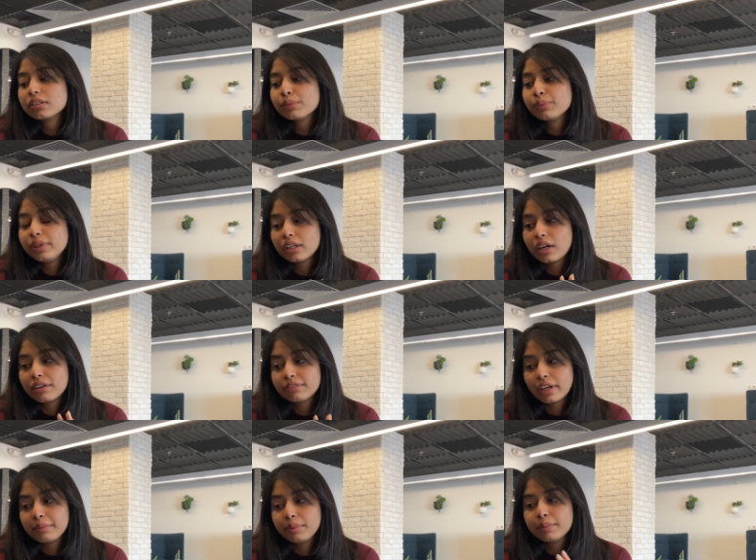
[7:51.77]
we are
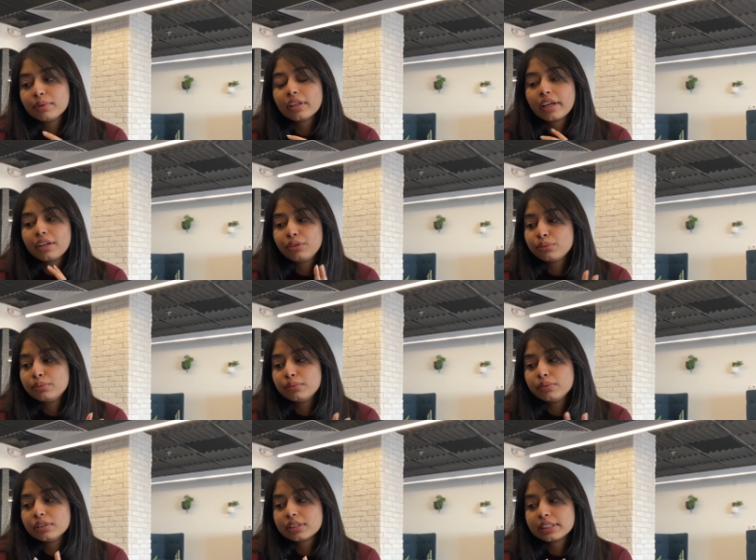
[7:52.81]
five people like to
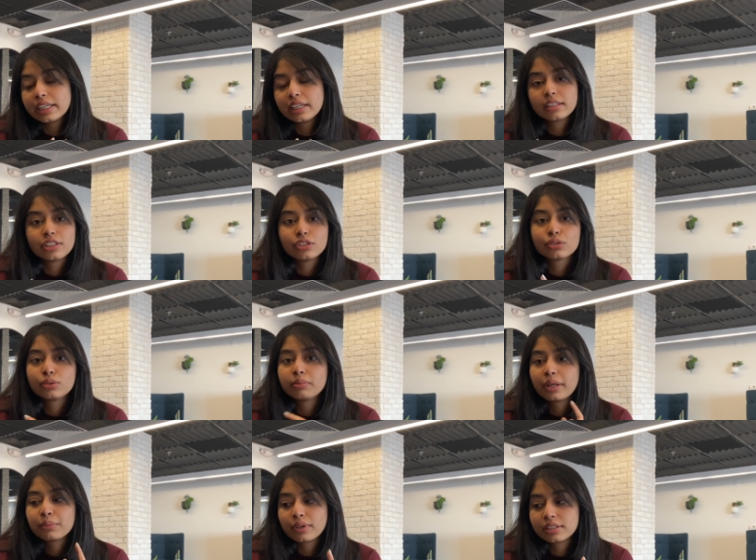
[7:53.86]
stay in each room
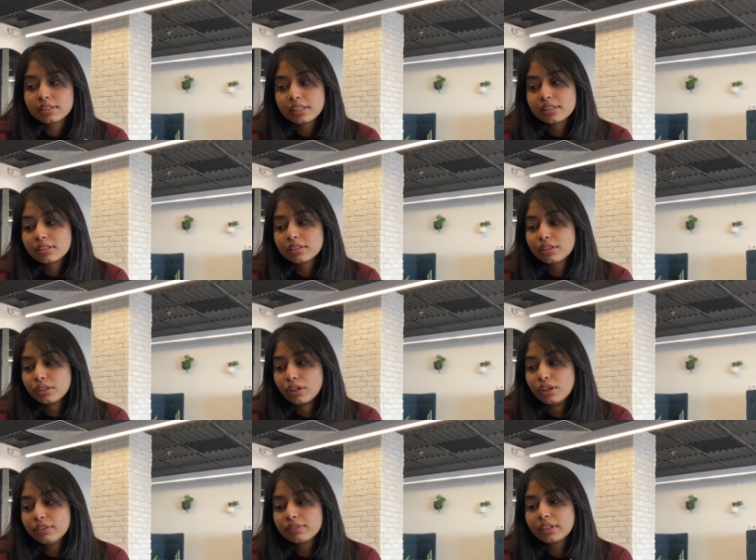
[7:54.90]
and one stays in the
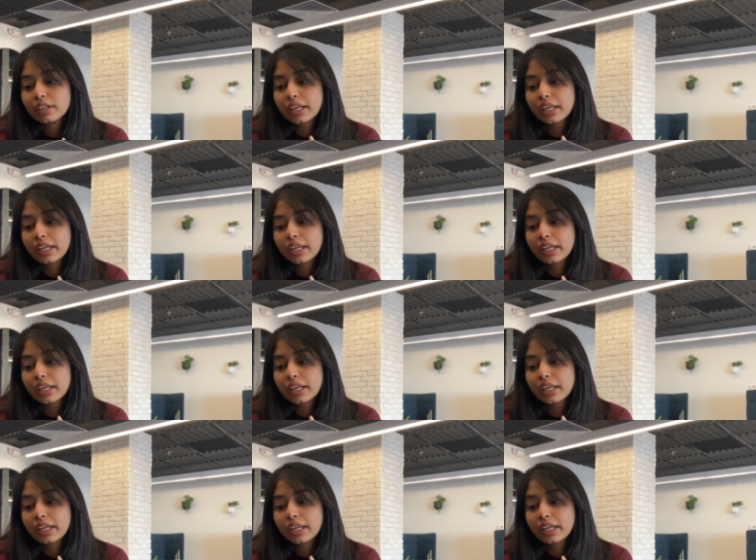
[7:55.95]
loft